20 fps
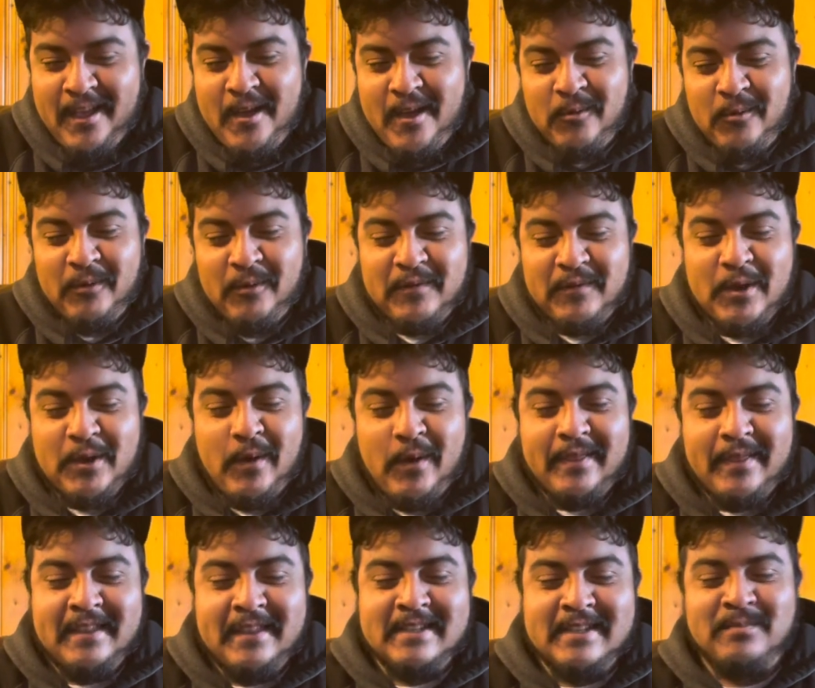review
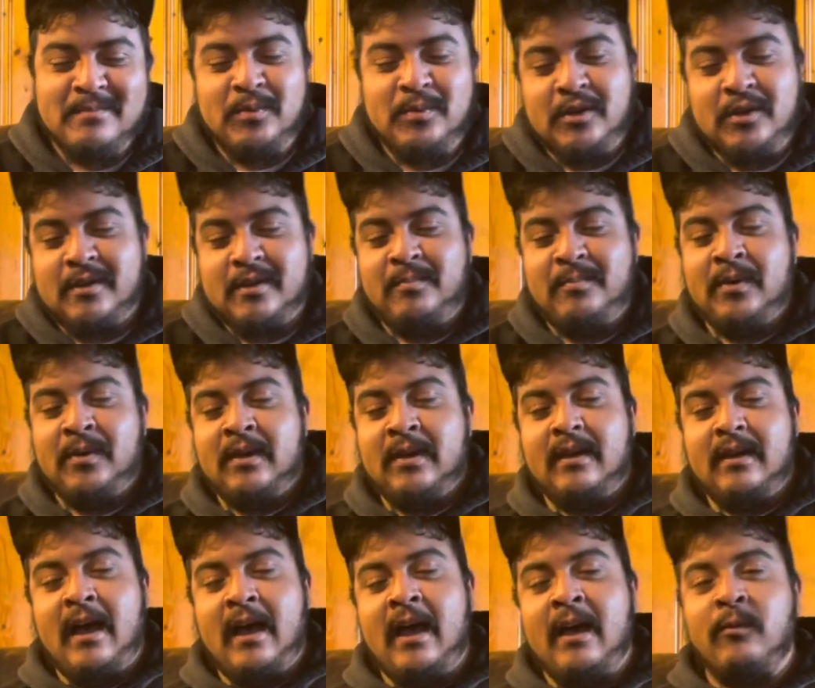on this book,
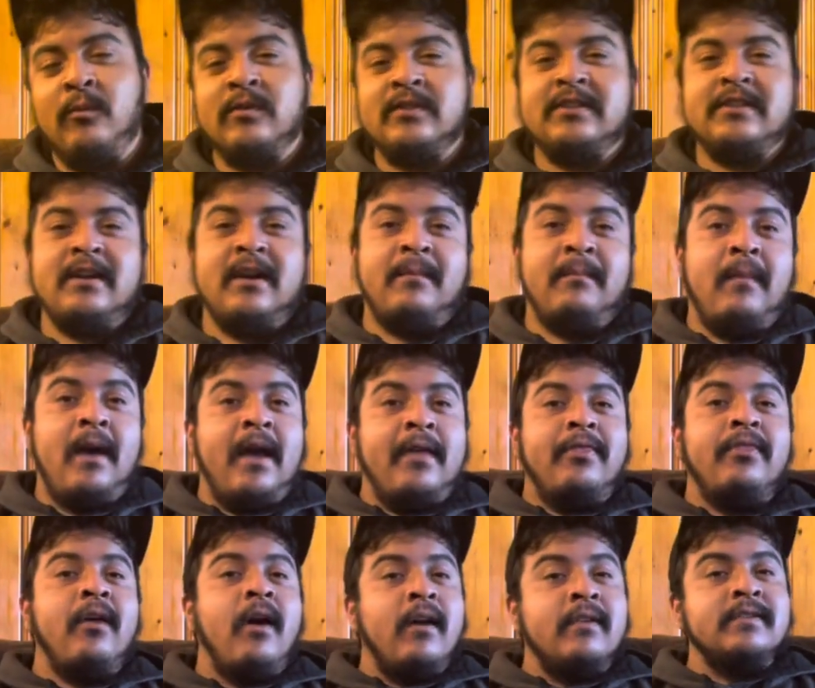but I will share my
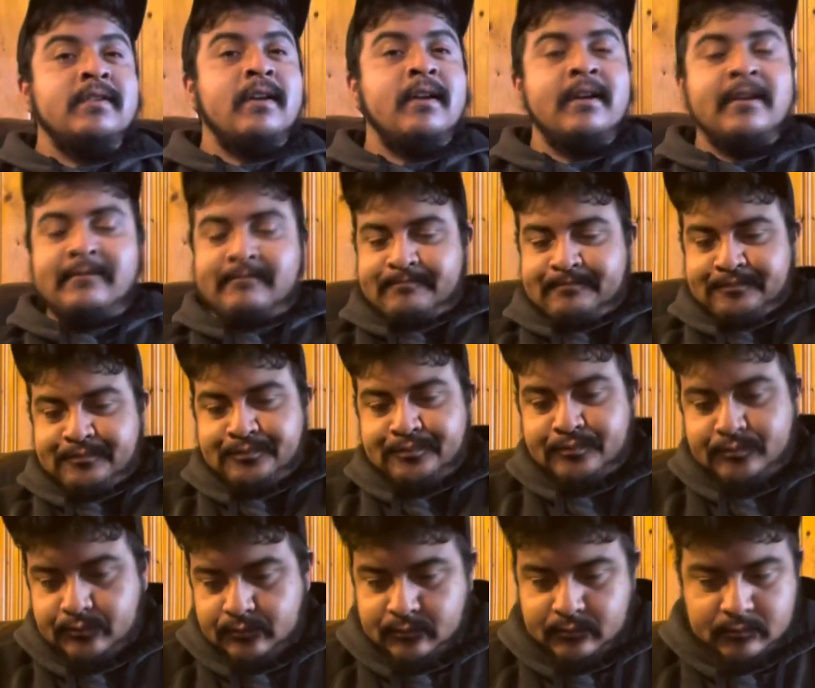thoughts on it.
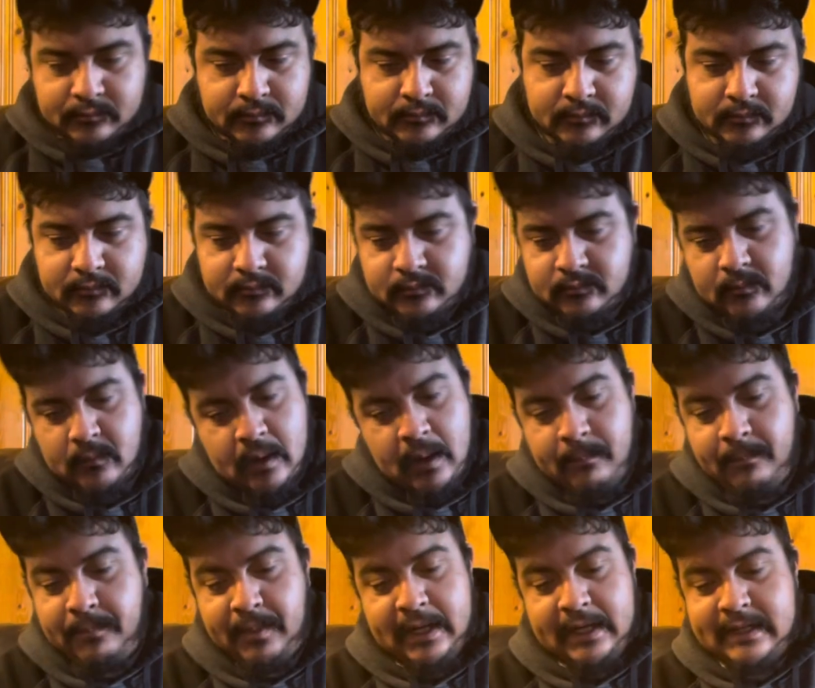
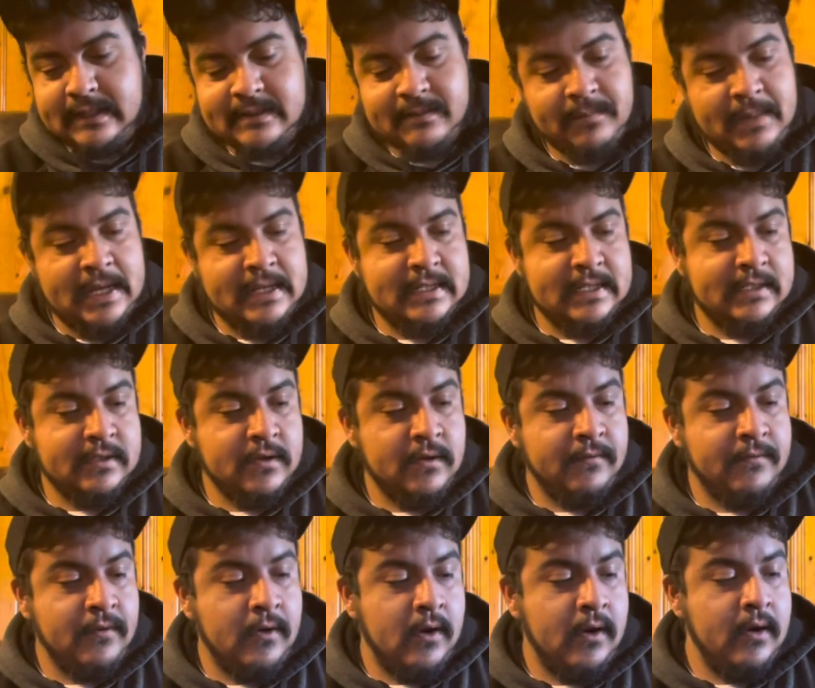But it's amazing so
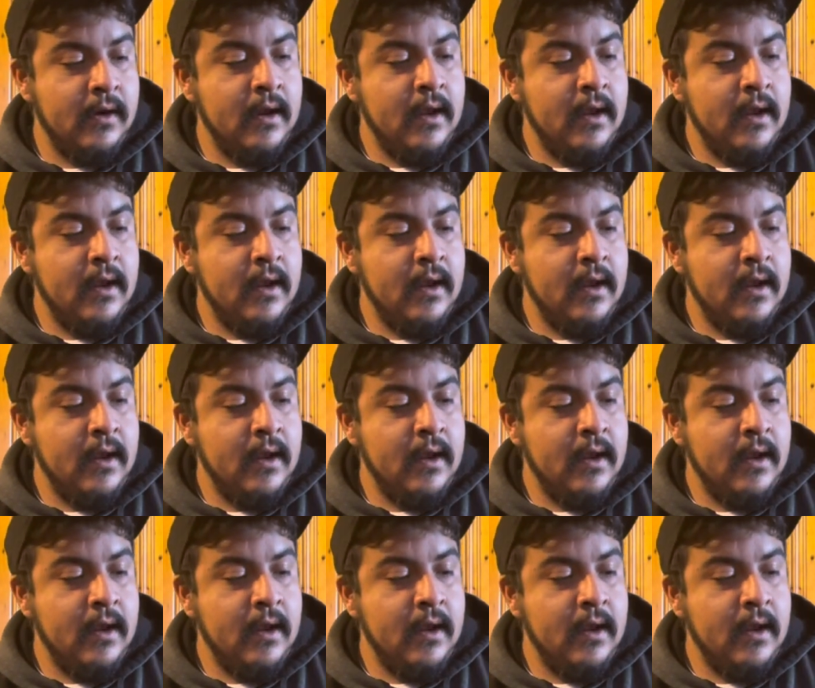far.